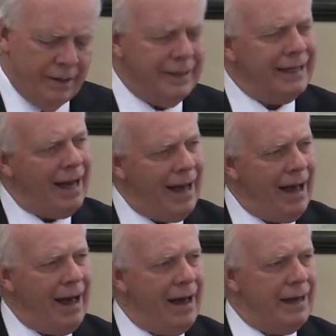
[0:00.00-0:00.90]
The
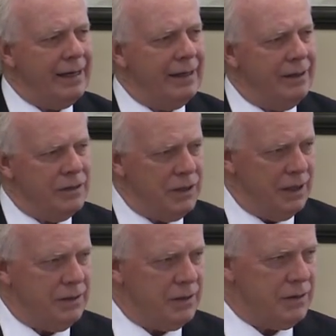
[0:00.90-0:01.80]
eye,
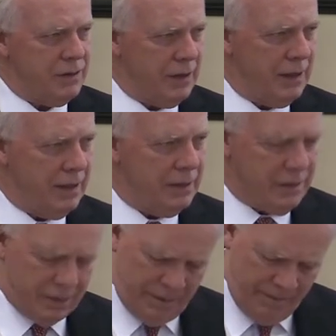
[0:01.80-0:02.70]
Jesus
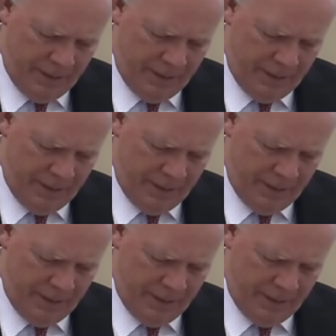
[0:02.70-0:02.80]
says,